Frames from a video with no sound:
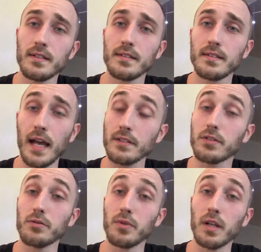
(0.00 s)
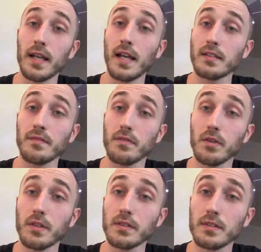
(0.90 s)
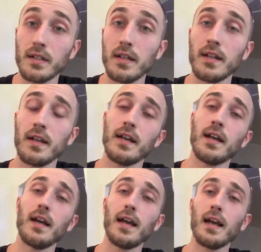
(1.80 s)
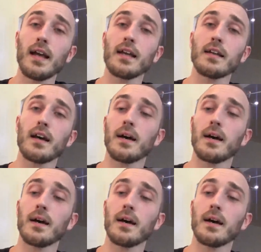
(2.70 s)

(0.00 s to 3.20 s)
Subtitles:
that's who really has influence. And